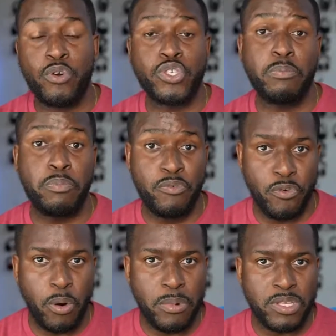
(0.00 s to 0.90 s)
course, some
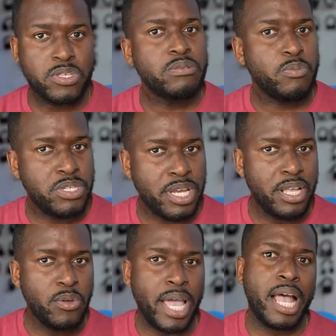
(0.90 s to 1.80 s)
performance, we take
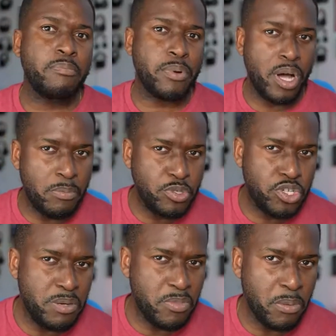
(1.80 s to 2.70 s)
a look at
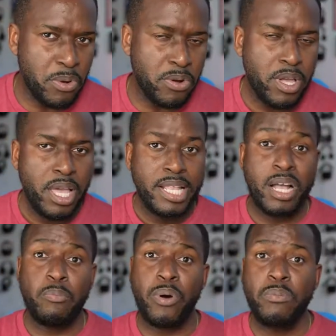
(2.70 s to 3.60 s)
PUBG Mobile.
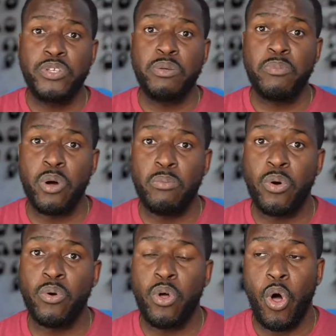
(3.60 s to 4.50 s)
Now, PUBG
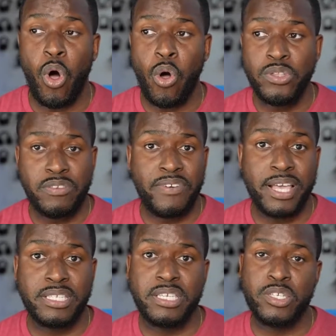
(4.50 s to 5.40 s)
Mobile, all
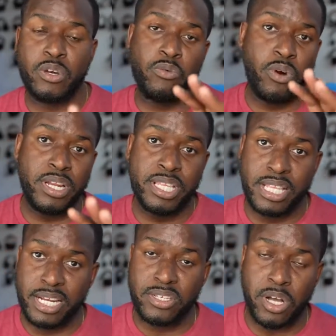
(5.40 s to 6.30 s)
devices are running the
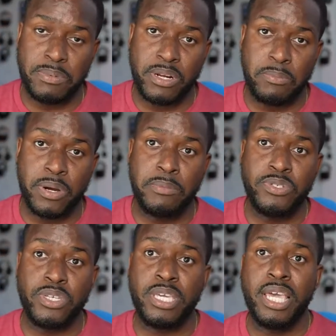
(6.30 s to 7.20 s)
latest update of
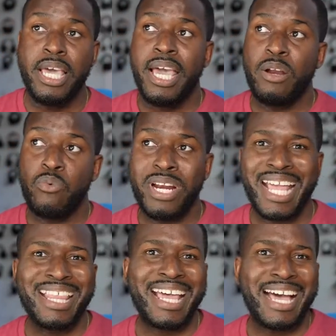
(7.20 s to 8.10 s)
PUBG and
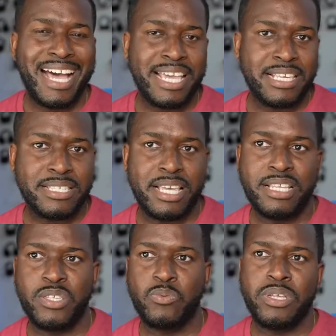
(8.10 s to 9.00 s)
running at the highest
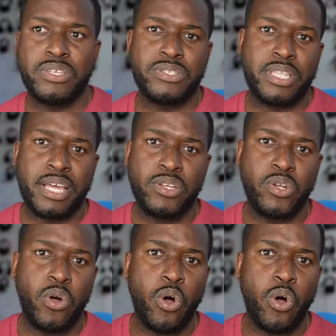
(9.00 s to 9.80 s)
settings, which is that, you know,